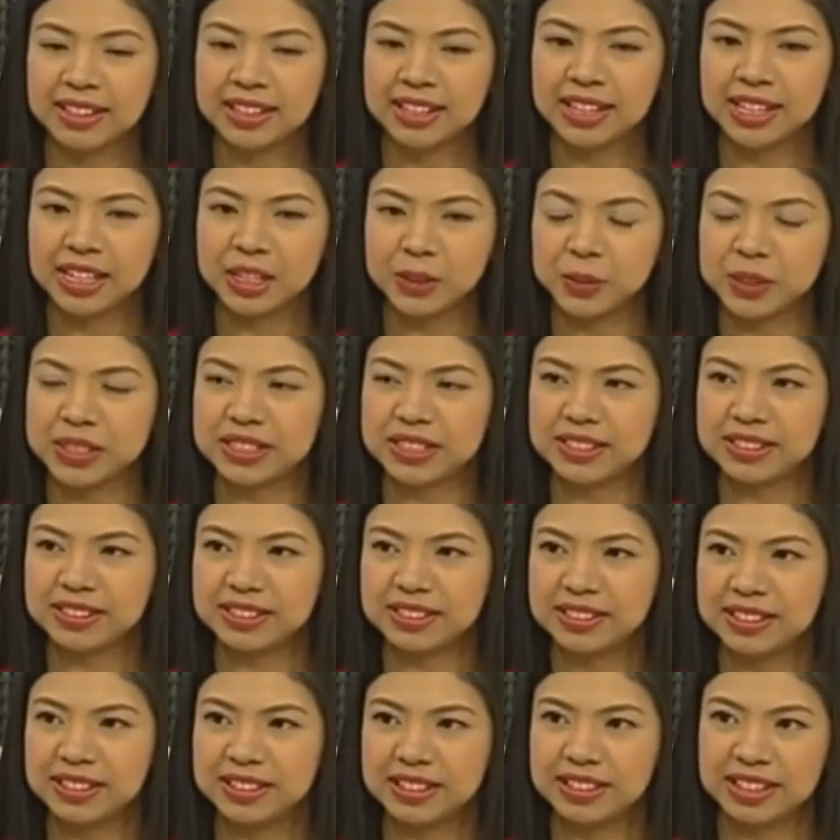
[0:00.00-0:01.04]
It
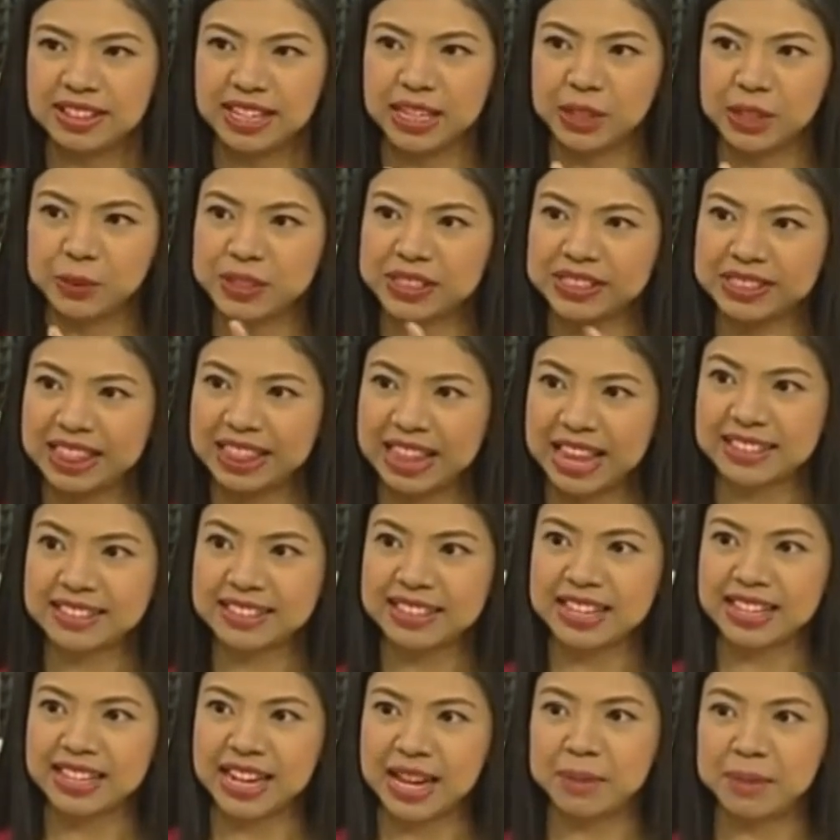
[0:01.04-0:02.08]
was less
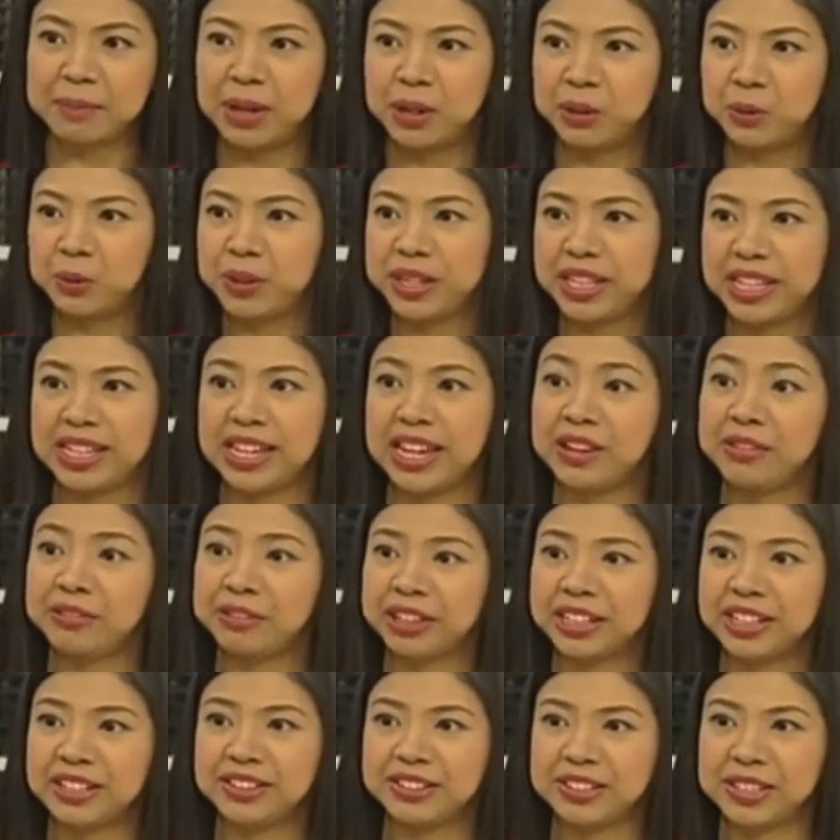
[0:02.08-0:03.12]
than the amount we needed for
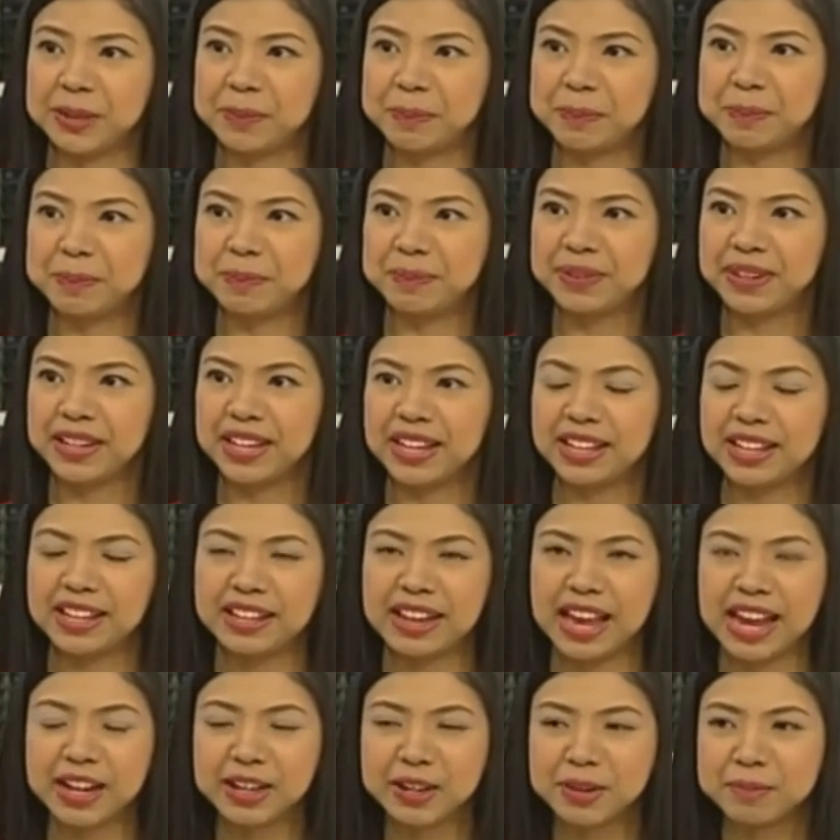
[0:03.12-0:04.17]
the trip. And then
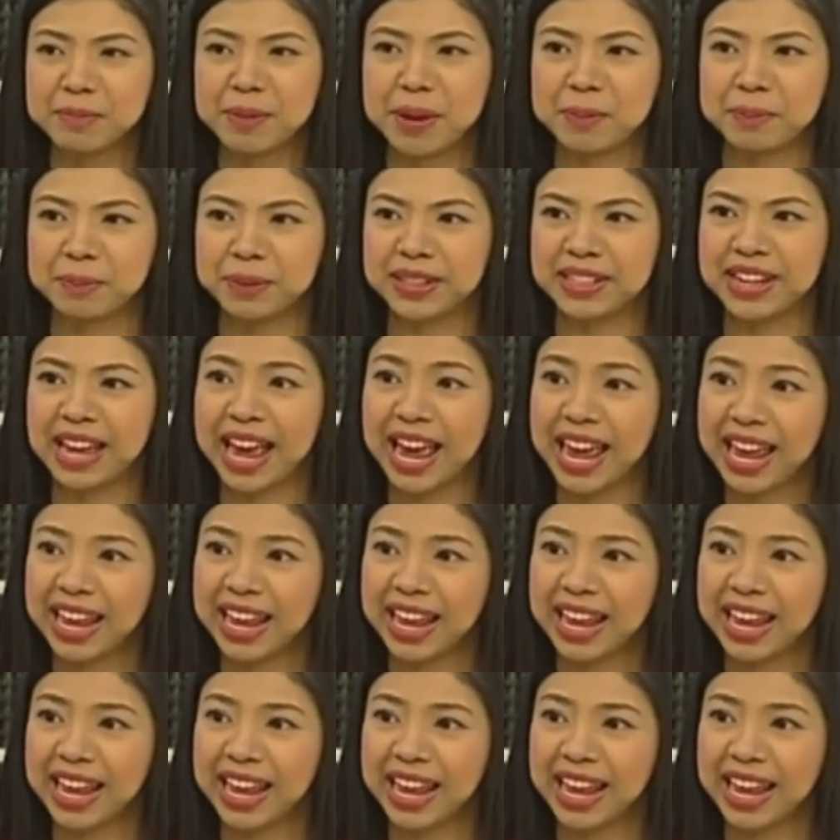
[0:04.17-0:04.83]
I remembered,